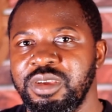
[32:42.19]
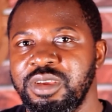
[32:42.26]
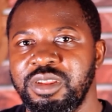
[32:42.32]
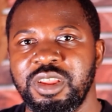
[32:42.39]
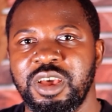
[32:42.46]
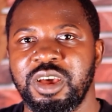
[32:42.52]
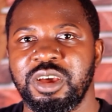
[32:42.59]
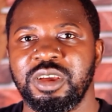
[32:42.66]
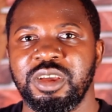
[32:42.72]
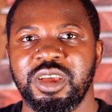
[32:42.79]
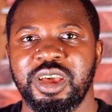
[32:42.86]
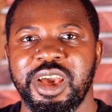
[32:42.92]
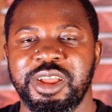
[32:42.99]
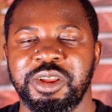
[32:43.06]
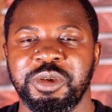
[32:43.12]
Now,
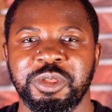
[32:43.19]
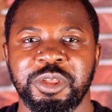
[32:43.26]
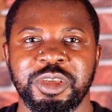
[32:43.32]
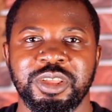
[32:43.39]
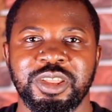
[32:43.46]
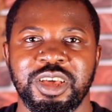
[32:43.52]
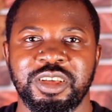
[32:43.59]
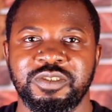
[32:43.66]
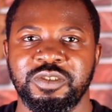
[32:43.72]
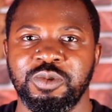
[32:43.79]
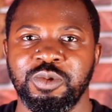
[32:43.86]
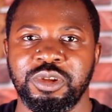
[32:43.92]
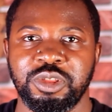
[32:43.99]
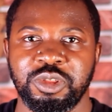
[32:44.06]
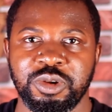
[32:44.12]
I don't think that's
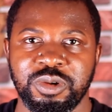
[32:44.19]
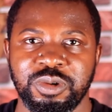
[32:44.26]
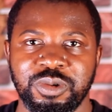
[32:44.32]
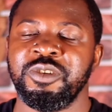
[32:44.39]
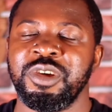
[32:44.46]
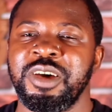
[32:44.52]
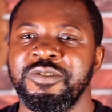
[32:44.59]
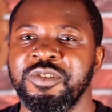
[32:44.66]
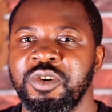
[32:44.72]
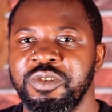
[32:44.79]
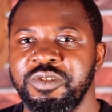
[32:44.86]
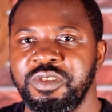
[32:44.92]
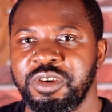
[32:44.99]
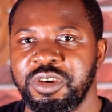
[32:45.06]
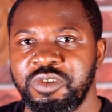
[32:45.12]
good at all. So you have to
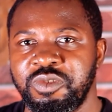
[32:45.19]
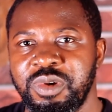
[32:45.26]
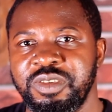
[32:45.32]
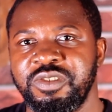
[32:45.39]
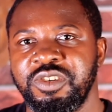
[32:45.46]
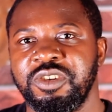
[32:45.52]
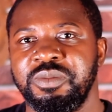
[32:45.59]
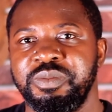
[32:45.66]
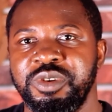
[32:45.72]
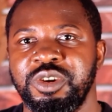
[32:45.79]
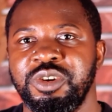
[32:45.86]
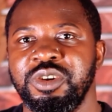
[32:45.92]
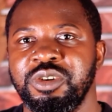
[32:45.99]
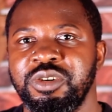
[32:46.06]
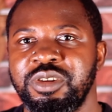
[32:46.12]
consider a transition
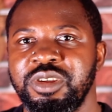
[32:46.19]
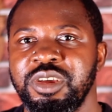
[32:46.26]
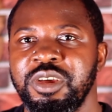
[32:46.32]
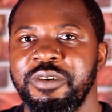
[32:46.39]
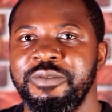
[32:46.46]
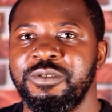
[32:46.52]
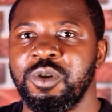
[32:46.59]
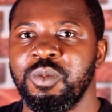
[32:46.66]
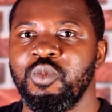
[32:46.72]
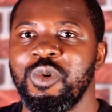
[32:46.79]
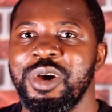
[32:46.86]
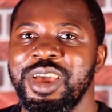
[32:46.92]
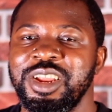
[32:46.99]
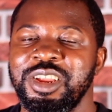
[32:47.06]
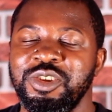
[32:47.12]
period from
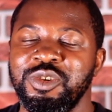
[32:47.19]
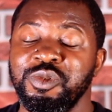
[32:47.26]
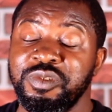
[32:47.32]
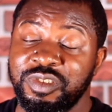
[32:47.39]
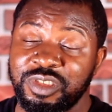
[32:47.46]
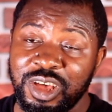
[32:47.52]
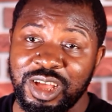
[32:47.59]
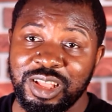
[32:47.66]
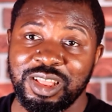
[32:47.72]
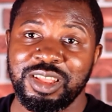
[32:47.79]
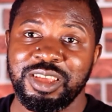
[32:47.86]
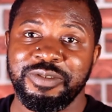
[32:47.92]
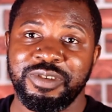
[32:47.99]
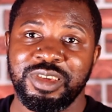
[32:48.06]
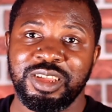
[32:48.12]
when you start
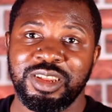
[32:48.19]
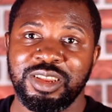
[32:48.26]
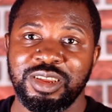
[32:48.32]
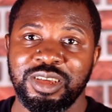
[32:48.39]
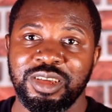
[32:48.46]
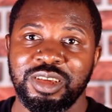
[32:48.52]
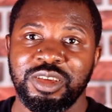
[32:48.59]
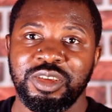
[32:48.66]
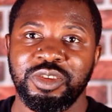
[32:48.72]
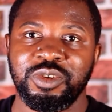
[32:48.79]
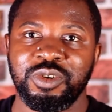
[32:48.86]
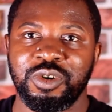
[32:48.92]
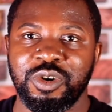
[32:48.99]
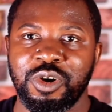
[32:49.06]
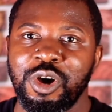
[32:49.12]
leaving
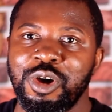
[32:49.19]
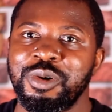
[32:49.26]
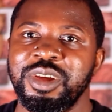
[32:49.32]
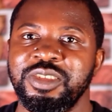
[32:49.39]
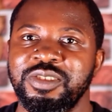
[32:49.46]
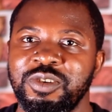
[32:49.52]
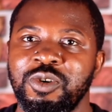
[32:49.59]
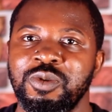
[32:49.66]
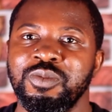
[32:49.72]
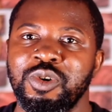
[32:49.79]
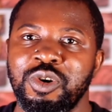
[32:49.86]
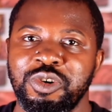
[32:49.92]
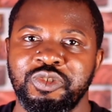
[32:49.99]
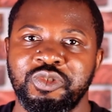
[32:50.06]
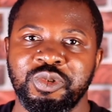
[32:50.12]
your current home
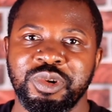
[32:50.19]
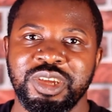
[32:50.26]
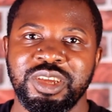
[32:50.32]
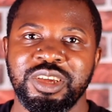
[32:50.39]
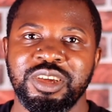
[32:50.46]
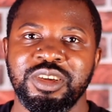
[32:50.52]
country